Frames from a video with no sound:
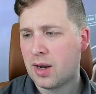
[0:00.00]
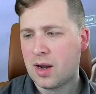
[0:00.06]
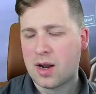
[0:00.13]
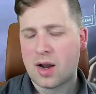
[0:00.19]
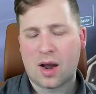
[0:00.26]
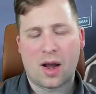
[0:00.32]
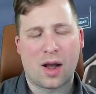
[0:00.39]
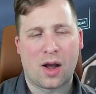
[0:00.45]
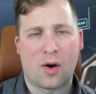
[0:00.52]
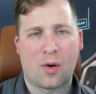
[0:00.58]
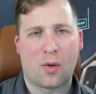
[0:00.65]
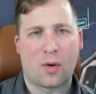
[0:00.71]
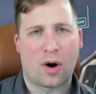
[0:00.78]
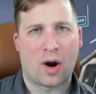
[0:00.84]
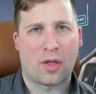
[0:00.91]

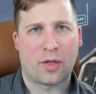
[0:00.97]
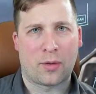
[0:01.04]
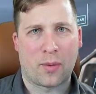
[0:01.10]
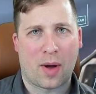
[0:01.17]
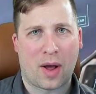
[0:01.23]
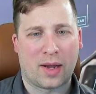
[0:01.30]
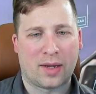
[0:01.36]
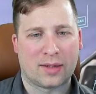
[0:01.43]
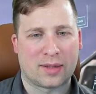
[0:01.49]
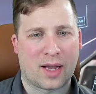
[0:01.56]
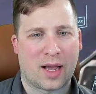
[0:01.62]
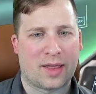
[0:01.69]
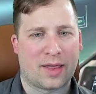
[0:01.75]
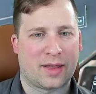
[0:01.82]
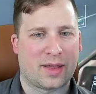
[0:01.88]
or otherwise.
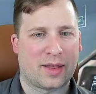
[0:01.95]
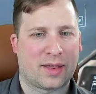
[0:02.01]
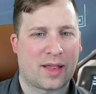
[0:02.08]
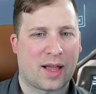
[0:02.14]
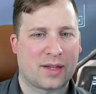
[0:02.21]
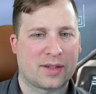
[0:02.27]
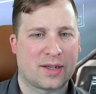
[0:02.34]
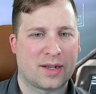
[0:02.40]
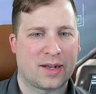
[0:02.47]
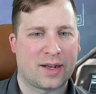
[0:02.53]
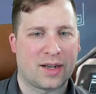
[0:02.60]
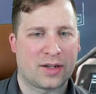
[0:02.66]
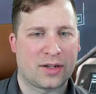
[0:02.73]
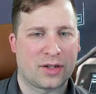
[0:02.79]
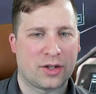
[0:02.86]
I think that that's going to
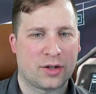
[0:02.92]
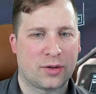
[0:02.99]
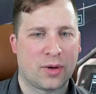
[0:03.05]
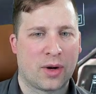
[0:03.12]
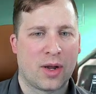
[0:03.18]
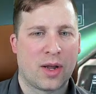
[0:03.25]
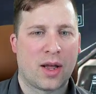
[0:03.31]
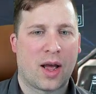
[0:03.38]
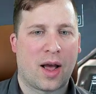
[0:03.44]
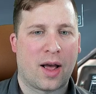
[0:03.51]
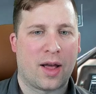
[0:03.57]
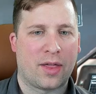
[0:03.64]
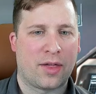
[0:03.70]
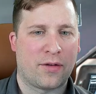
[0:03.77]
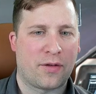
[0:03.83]
get you
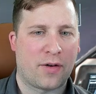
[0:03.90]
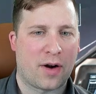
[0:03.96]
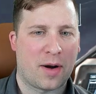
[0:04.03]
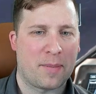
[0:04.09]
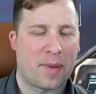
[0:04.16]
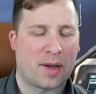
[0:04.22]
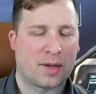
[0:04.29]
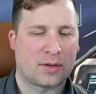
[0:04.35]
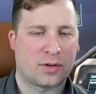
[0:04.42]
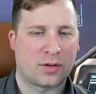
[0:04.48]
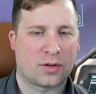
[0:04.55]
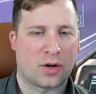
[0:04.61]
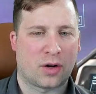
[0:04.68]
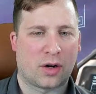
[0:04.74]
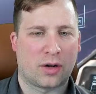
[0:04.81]
the very best
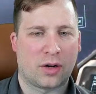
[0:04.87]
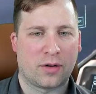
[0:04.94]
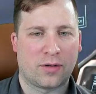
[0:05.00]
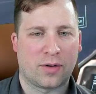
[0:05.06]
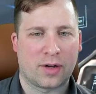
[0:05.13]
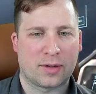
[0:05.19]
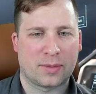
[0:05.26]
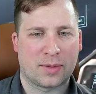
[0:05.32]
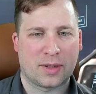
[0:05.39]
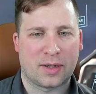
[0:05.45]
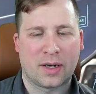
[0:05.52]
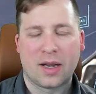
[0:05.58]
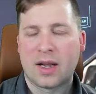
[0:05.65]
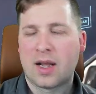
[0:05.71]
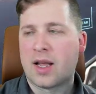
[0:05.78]
return on your investment.
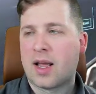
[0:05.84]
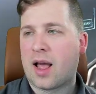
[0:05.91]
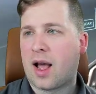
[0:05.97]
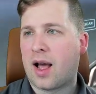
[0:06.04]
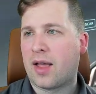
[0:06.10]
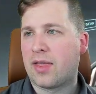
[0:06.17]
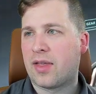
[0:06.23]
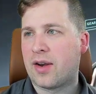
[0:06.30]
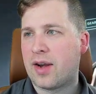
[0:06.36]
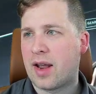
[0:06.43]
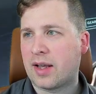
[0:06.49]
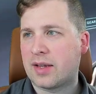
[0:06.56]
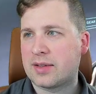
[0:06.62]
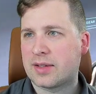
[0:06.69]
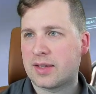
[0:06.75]
The
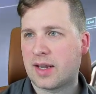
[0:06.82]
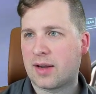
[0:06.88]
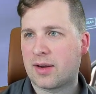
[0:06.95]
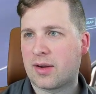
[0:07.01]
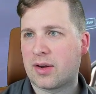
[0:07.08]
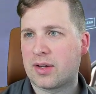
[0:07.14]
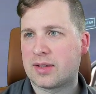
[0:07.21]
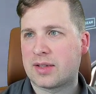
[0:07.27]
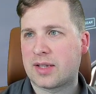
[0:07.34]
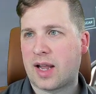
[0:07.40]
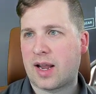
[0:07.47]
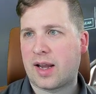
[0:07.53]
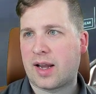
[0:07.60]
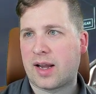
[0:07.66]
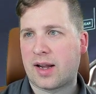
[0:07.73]
next thing I'm going to
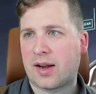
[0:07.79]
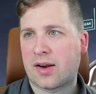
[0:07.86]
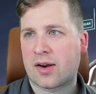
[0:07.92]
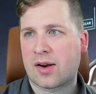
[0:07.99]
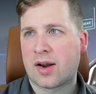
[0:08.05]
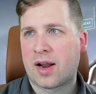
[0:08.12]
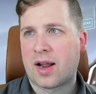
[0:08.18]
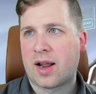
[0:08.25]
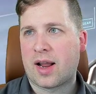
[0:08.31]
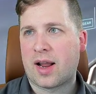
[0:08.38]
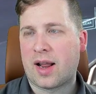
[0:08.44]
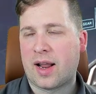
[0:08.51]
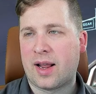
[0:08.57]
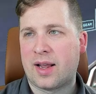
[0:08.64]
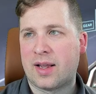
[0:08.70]
say here
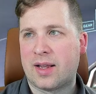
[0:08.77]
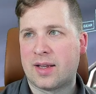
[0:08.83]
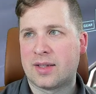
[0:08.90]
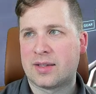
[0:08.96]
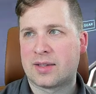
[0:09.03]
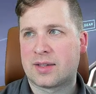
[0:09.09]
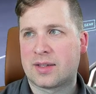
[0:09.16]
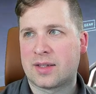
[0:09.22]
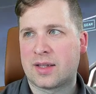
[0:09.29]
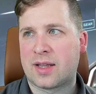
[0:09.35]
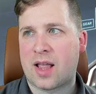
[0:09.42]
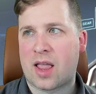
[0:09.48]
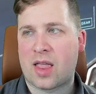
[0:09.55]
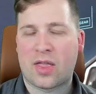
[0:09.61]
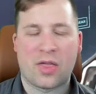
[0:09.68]
is
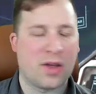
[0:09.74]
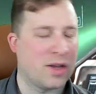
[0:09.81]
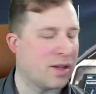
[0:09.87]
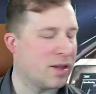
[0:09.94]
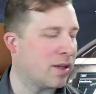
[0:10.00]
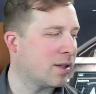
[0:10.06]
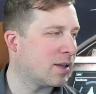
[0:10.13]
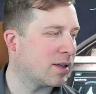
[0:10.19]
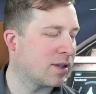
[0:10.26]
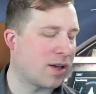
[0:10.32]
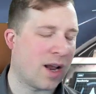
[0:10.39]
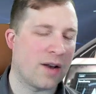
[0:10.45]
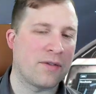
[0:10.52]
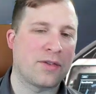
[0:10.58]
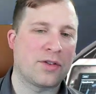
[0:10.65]
this is
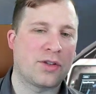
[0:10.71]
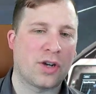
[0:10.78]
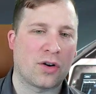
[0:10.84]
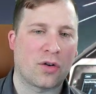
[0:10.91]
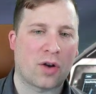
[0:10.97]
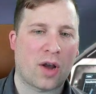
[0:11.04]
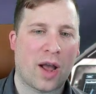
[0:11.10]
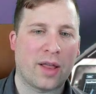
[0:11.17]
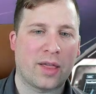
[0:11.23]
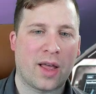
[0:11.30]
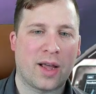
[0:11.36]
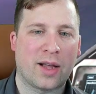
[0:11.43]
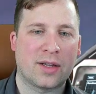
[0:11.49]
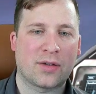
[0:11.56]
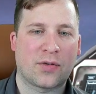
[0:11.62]
kind of general
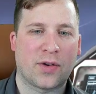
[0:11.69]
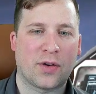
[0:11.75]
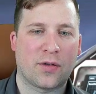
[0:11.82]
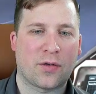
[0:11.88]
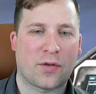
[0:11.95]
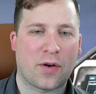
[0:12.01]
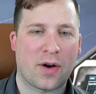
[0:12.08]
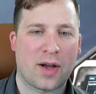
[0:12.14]
guidelines. Feel free